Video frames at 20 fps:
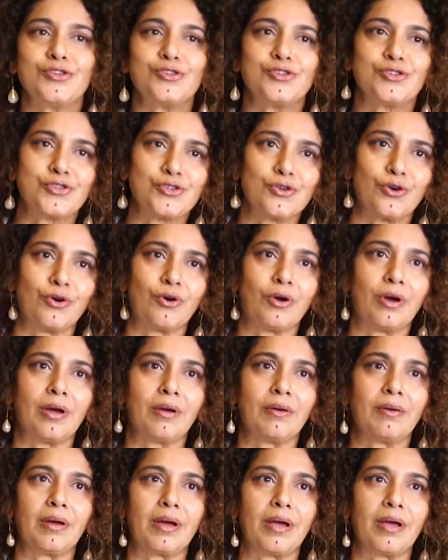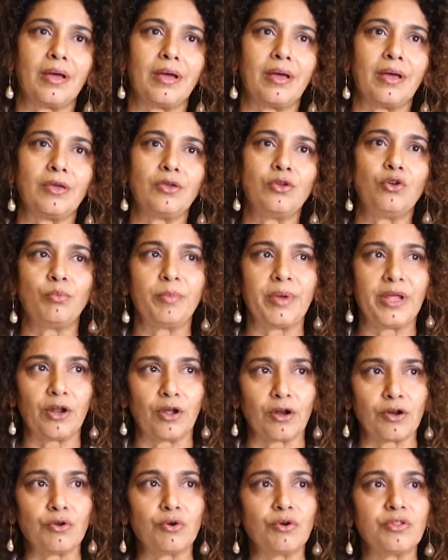So you may
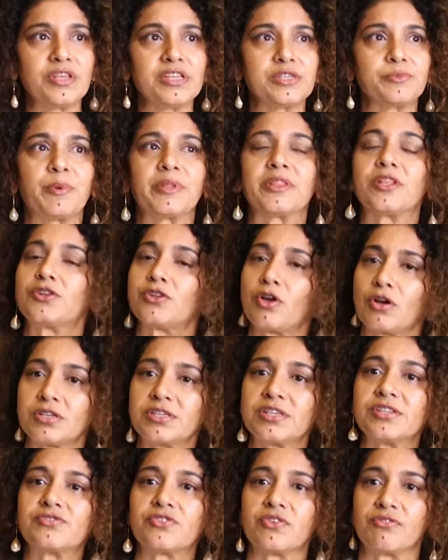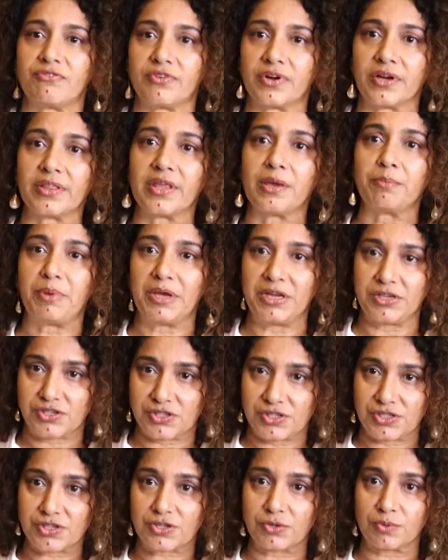not know this, but the doctors refer their
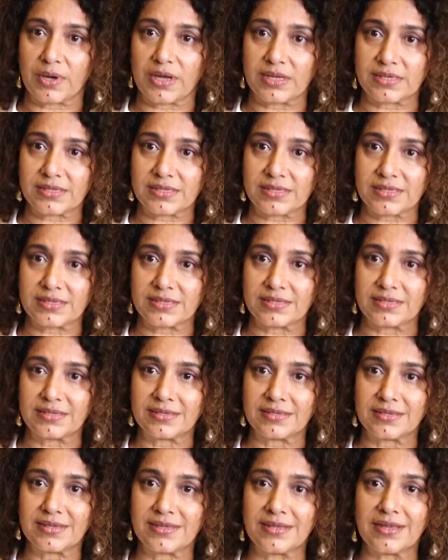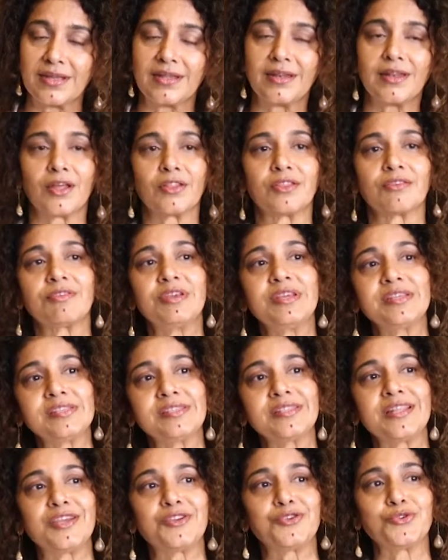patients to us. Now, the
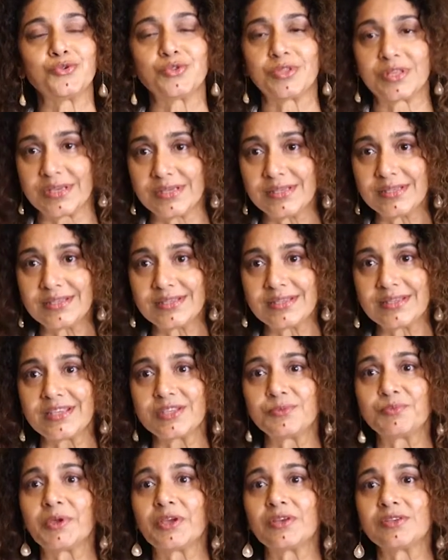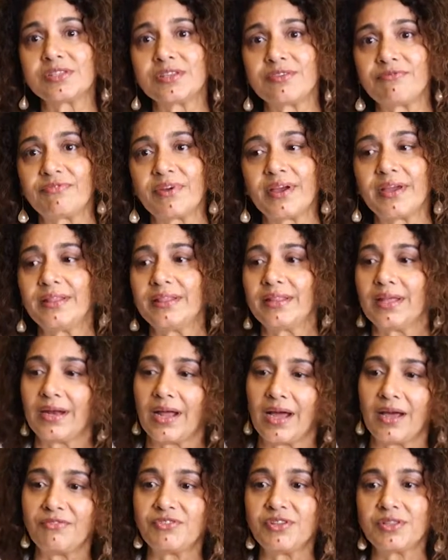reason they do this is because they find that
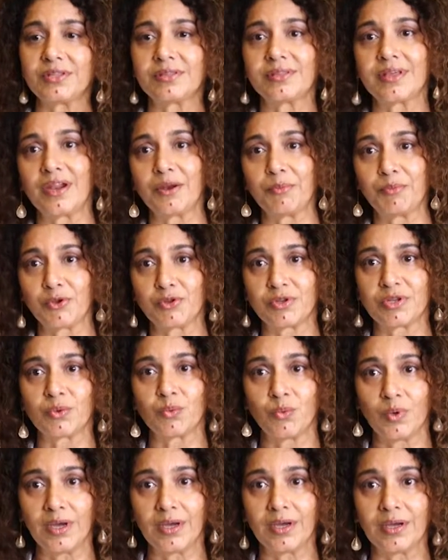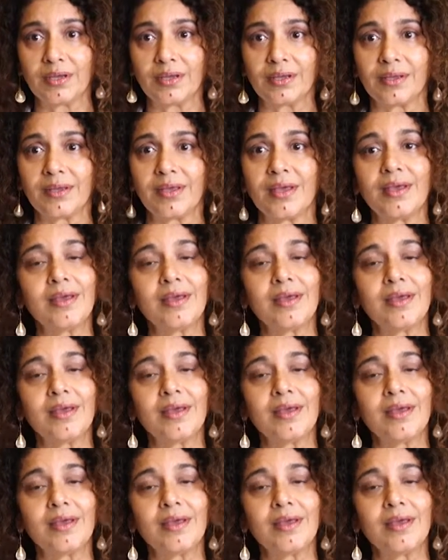after the therapeutic work,